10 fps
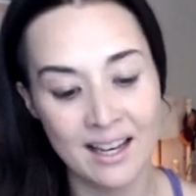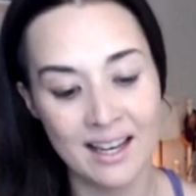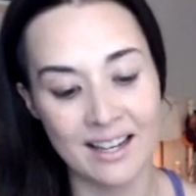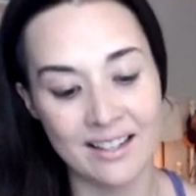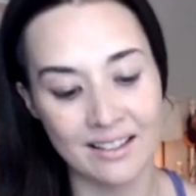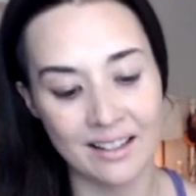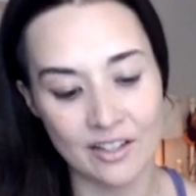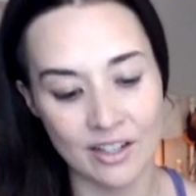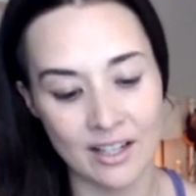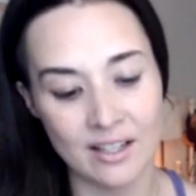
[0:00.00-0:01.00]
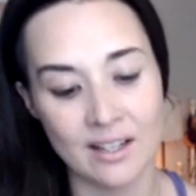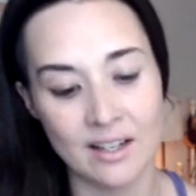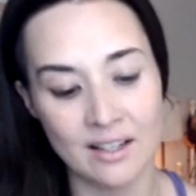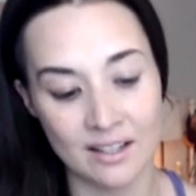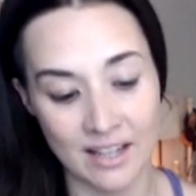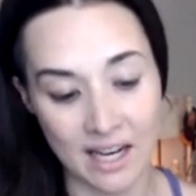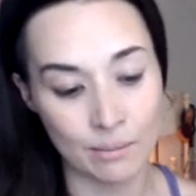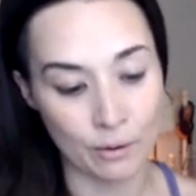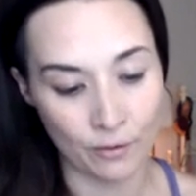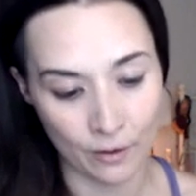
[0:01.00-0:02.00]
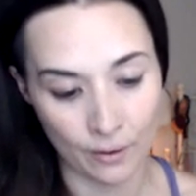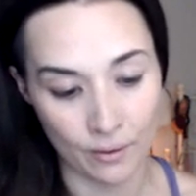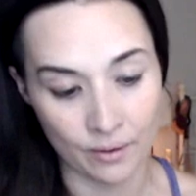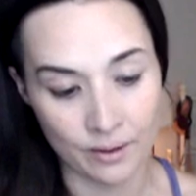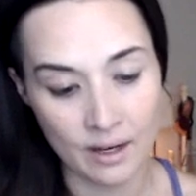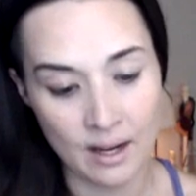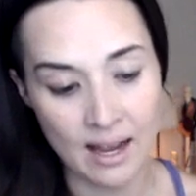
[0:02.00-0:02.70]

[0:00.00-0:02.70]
and delicious sustainable foods.